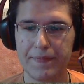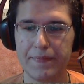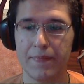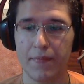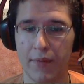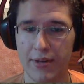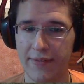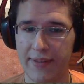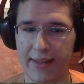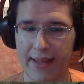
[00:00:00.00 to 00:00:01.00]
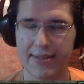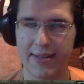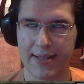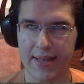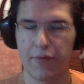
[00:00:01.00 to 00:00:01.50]
most of the things,
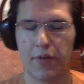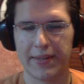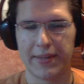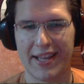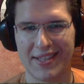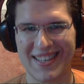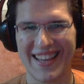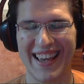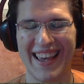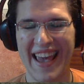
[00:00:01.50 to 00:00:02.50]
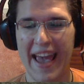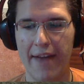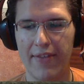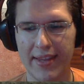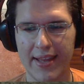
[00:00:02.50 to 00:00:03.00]
except for potatoes,
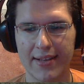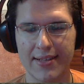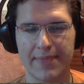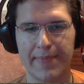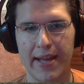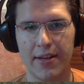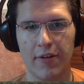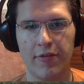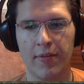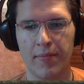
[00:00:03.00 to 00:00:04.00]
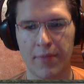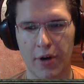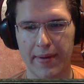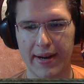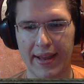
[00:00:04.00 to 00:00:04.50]
everything else is paid off
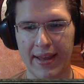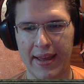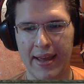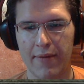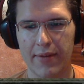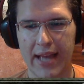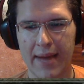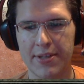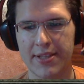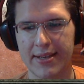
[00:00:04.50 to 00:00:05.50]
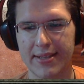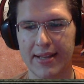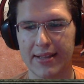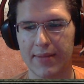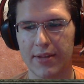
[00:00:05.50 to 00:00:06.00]
properly. With cabbage there's a
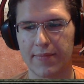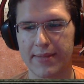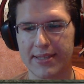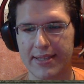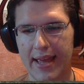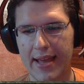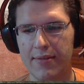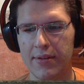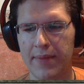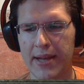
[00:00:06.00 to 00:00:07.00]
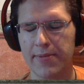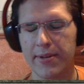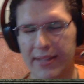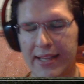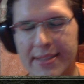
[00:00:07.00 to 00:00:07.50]
little bit of mistake with the price,
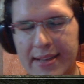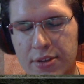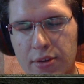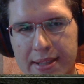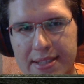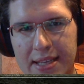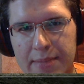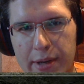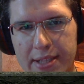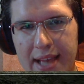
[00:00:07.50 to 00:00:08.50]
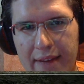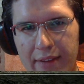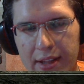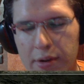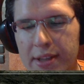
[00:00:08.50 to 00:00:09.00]
but let's assume it's
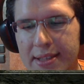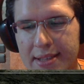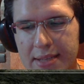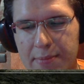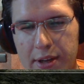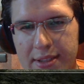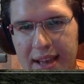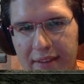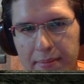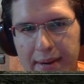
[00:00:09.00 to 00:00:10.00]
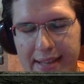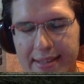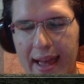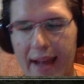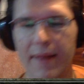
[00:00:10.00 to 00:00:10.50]
6.7. Look at the 6.7 price
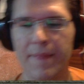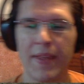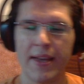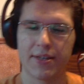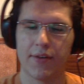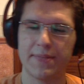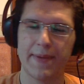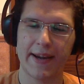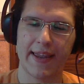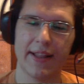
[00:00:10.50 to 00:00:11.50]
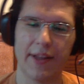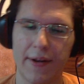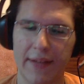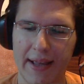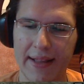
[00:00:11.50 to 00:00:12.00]
tag. So it's per kilo.
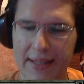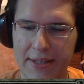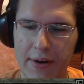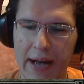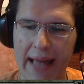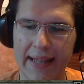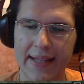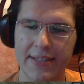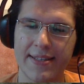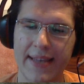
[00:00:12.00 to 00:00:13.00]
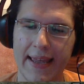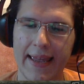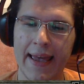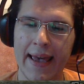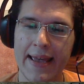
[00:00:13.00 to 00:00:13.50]
Like, let's go ahead and see.
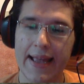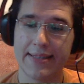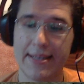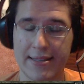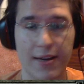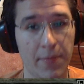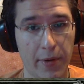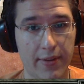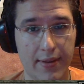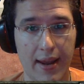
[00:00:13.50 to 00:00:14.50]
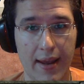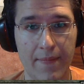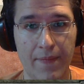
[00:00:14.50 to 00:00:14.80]
It says 0.3